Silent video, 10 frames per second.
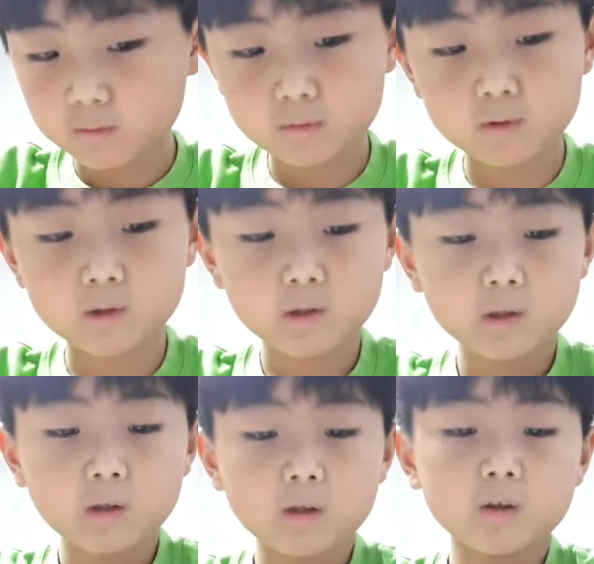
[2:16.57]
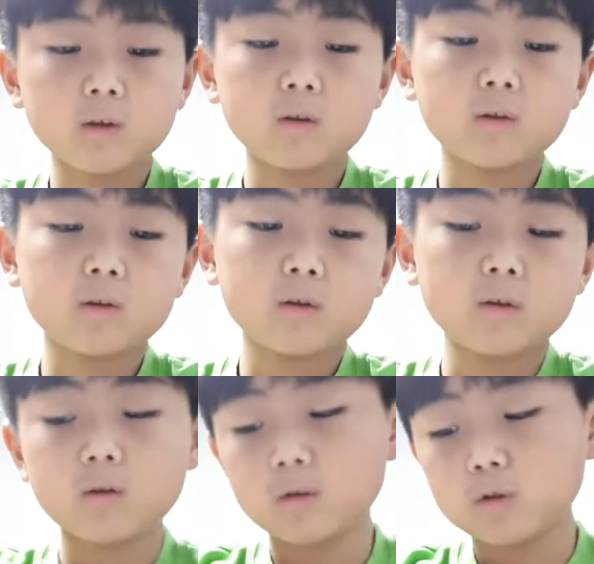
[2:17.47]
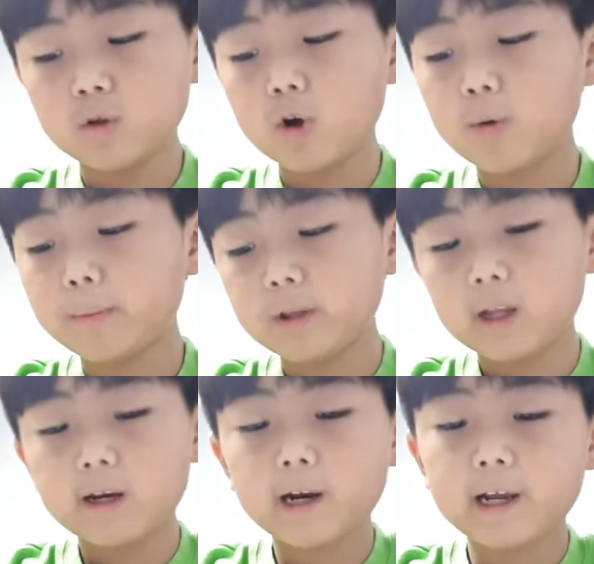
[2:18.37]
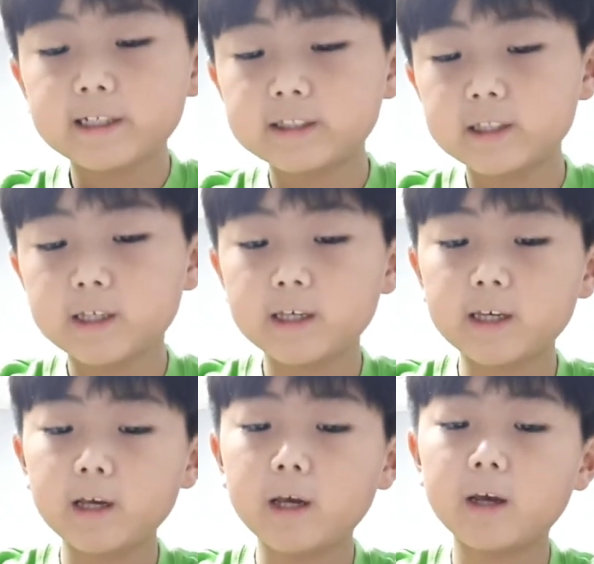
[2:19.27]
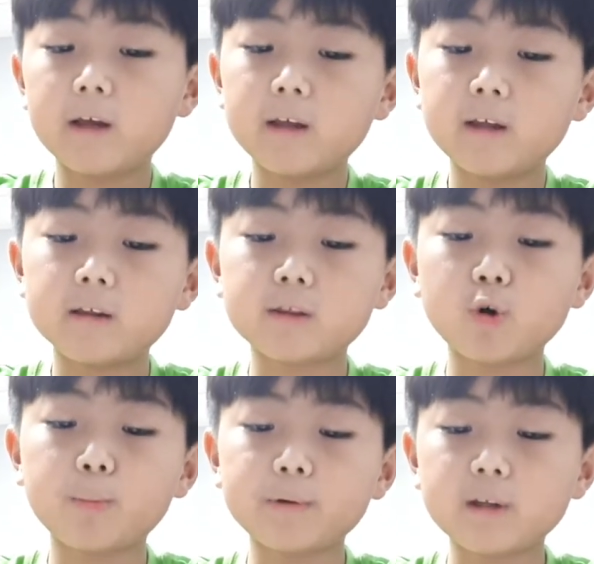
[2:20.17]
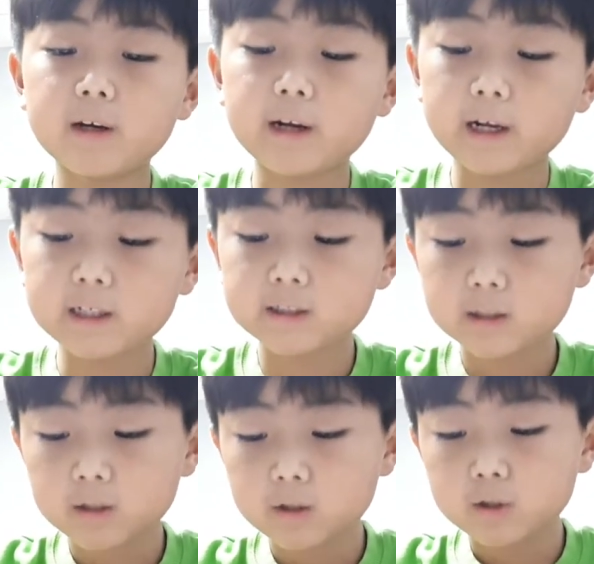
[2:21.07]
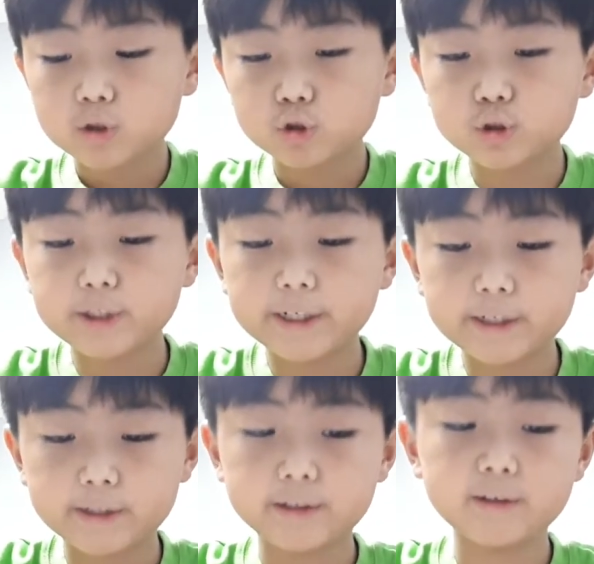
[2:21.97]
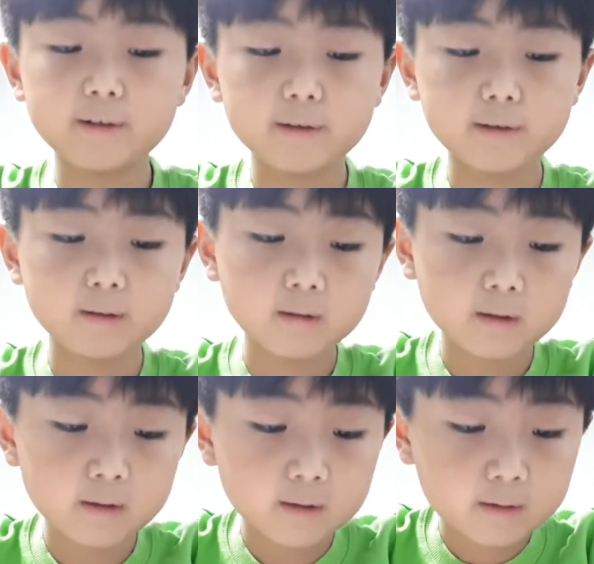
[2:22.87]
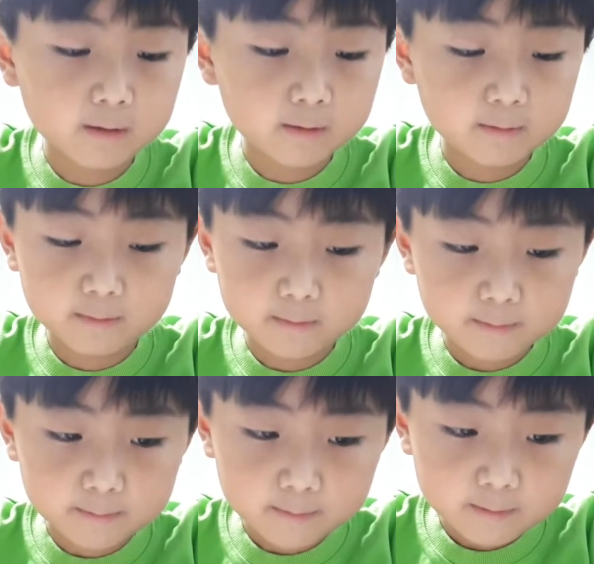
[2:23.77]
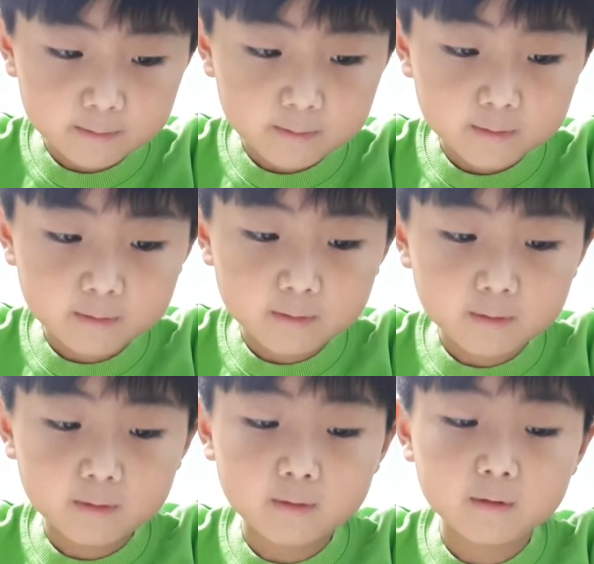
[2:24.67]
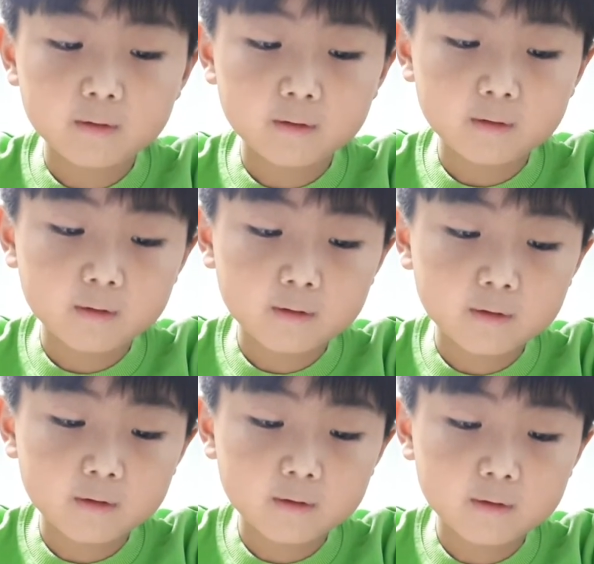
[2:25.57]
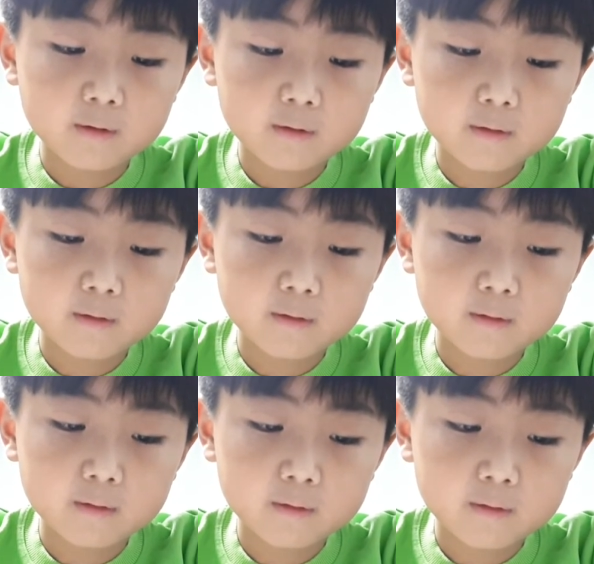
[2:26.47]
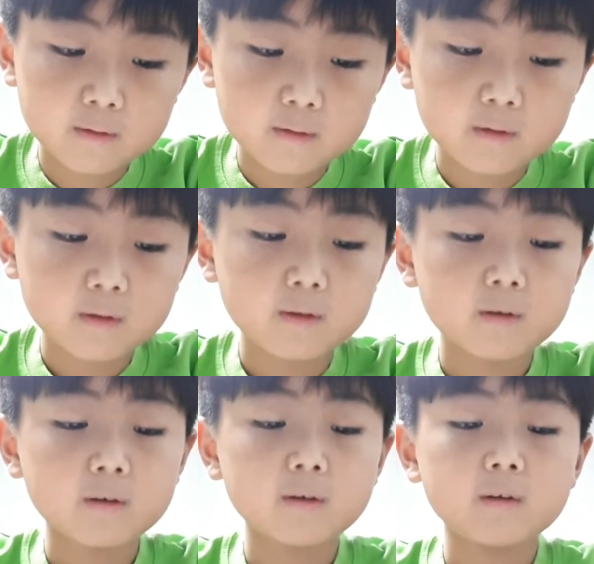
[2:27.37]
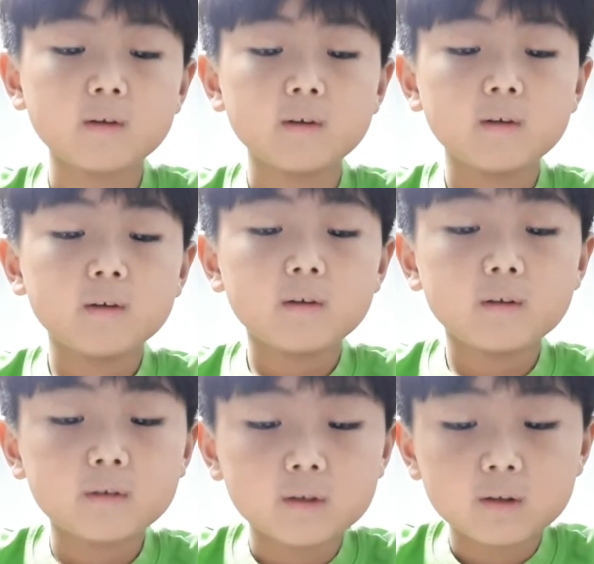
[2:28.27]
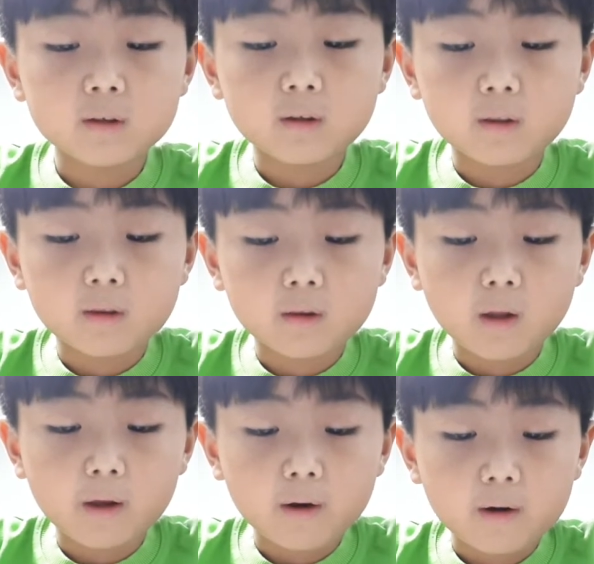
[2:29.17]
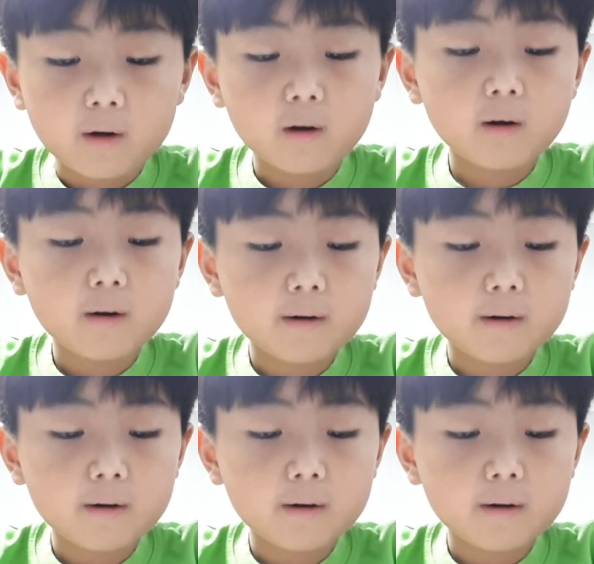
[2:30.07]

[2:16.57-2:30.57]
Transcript: Why? Nobody likes he. Mm-hmm. Nobody likes she. Mm-hmm. Nobody likes him and nobody likes her because they are? They are.